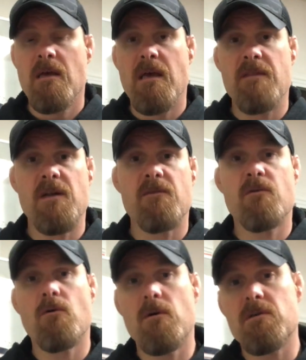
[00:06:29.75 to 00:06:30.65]
And then, of
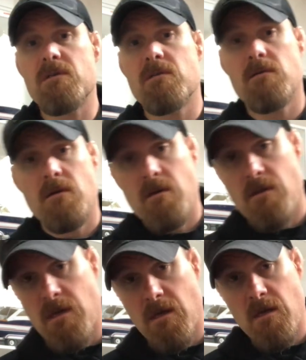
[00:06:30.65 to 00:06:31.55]
course,
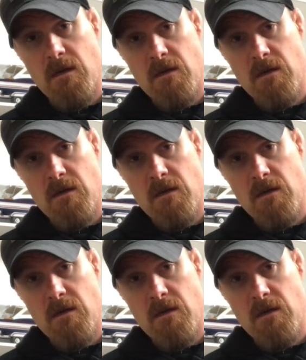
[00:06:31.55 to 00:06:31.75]
the